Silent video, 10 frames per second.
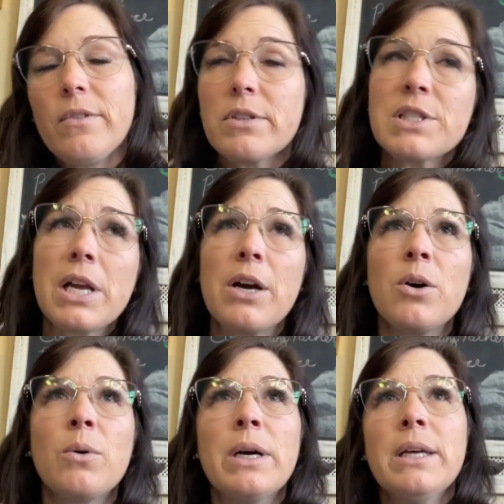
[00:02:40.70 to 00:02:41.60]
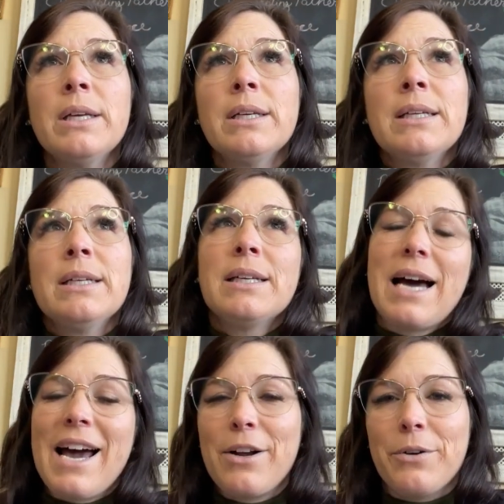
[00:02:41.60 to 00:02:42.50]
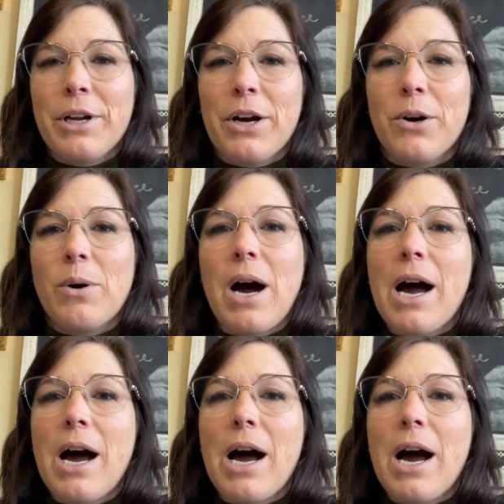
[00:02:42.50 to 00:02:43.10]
So I don't know.